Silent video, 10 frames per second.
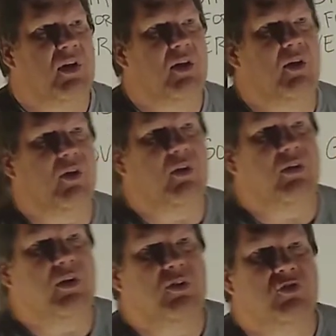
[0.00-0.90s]
They are
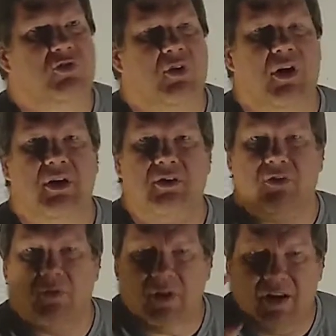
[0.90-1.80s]
things trying
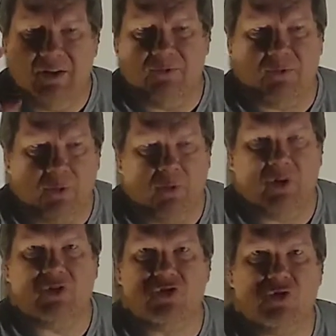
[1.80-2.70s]
to
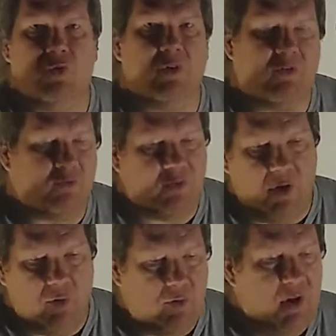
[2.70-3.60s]
influence your
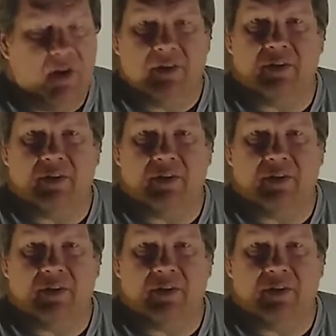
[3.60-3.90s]
vote.